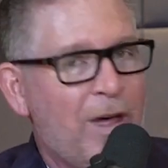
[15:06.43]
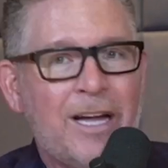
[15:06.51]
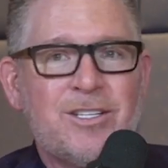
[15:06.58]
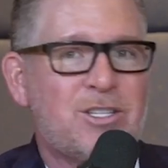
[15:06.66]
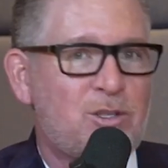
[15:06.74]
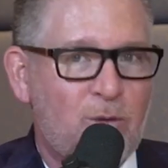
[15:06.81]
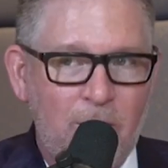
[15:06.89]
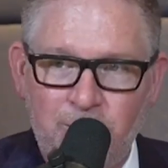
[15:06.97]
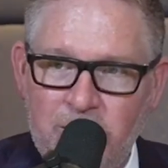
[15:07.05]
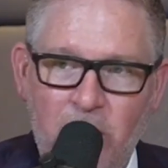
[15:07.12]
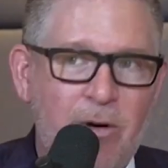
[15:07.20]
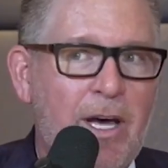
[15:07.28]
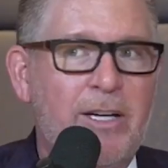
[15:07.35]
not just
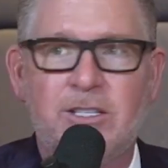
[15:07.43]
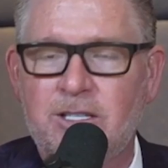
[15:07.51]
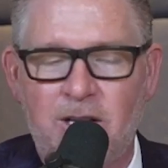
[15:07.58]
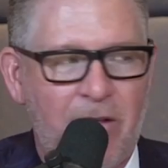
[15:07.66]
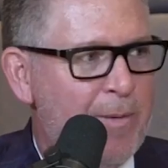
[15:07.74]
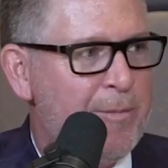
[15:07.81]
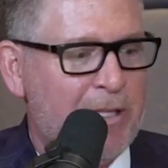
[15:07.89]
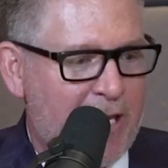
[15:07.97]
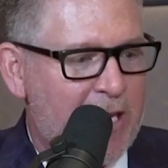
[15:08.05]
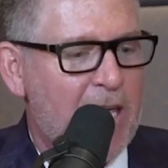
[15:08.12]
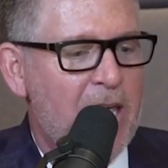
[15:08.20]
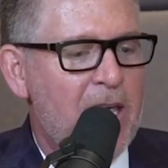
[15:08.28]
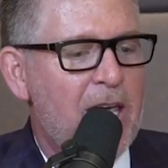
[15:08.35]
crypto, not just all that, but like